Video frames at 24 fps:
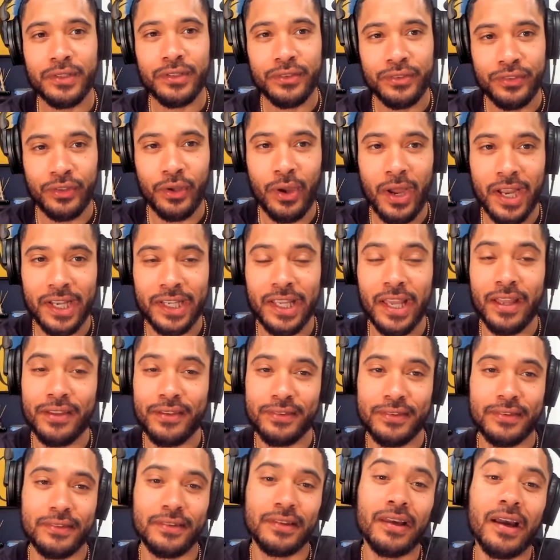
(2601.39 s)
So I
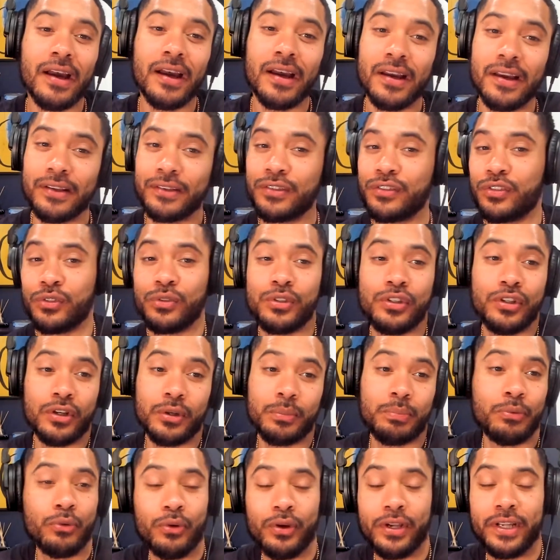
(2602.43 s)
guess to your
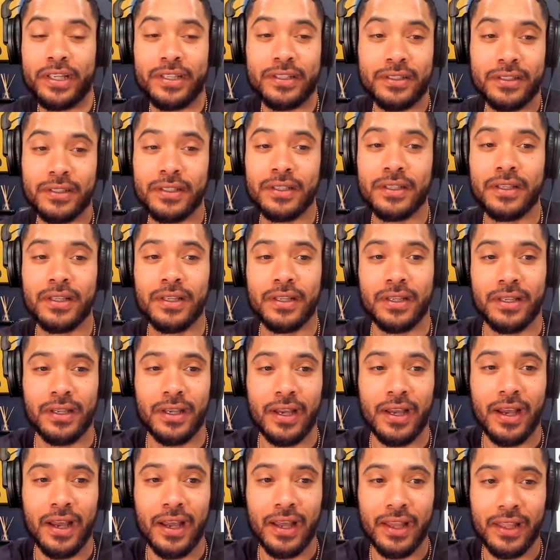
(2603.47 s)
point,
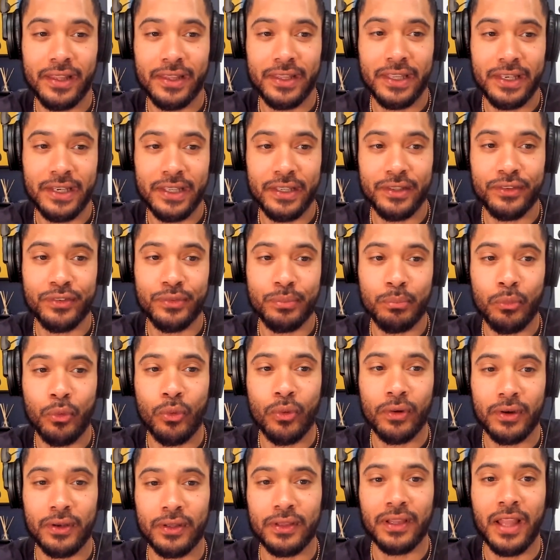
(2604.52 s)
it is
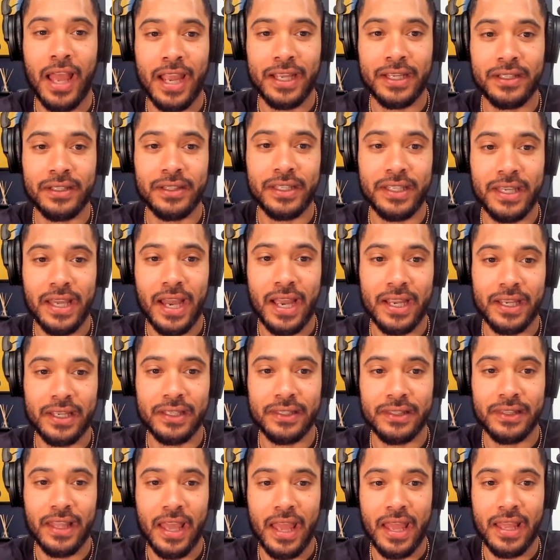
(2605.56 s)
more likely
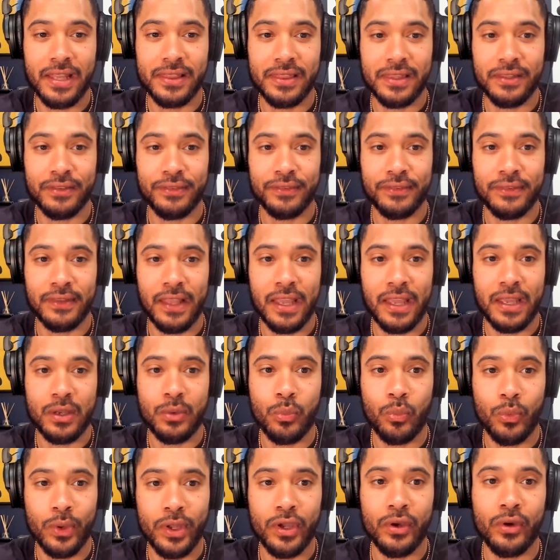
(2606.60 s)
that the snake
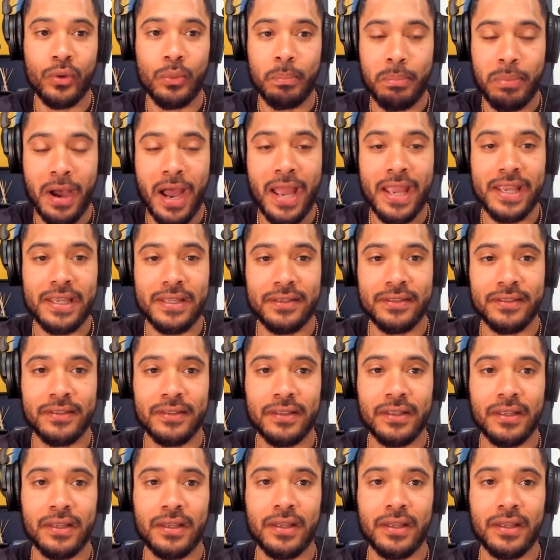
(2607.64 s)
will bite